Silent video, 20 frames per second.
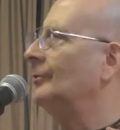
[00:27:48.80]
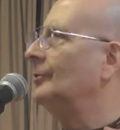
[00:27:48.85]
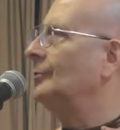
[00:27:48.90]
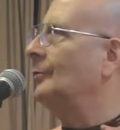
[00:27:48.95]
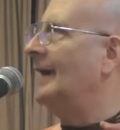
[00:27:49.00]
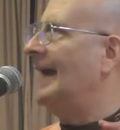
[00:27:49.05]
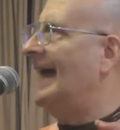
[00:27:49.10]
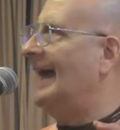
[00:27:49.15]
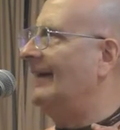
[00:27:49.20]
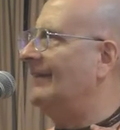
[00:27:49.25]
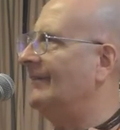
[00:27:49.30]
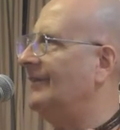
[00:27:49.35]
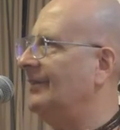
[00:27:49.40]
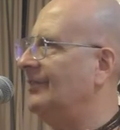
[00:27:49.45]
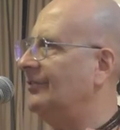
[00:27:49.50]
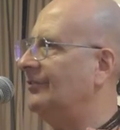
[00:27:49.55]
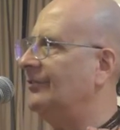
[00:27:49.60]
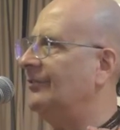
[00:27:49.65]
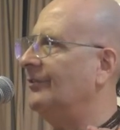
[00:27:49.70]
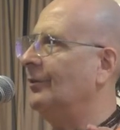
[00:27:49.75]
who have
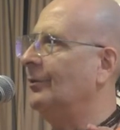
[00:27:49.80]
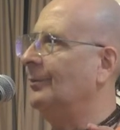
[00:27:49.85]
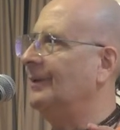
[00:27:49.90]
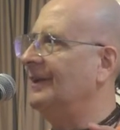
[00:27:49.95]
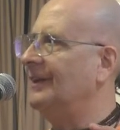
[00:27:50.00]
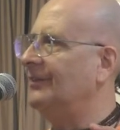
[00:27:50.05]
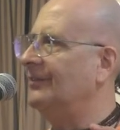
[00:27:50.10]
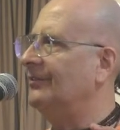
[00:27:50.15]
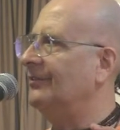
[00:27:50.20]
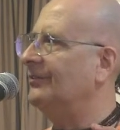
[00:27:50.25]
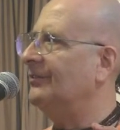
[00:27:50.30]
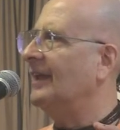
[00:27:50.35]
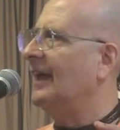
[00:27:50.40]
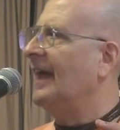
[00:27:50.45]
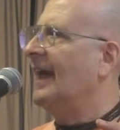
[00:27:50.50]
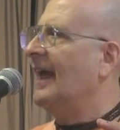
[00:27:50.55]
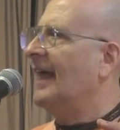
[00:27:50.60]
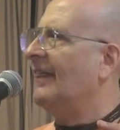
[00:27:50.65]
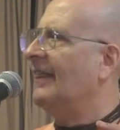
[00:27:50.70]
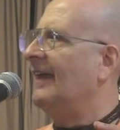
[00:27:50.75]
these phobias,
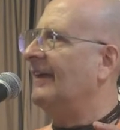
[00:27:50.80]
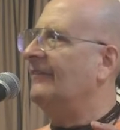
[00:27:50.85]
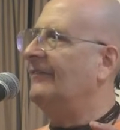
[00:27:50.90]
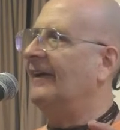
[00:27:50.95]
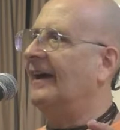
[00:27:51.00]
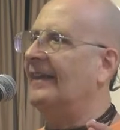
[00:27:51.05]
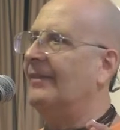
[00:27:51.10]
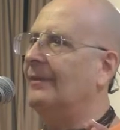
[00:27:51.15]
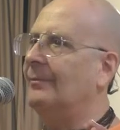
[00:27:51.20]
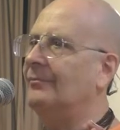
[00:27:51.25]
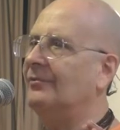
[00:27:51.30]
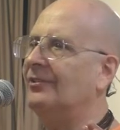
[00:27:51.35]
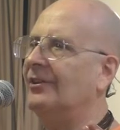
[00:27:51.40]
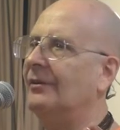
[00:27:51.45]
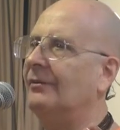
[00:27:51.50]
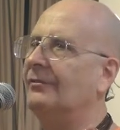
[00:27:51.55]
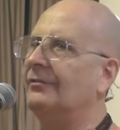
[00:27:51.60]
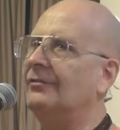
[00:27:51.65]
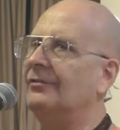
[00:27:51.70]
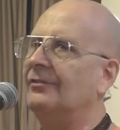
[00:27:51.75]
they find
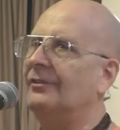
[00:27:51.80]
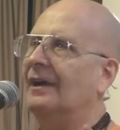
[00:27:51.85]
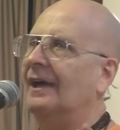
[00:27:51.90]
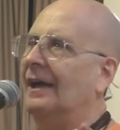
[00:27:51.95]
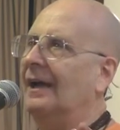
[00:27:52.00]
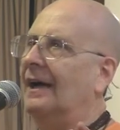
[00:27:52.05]
themselves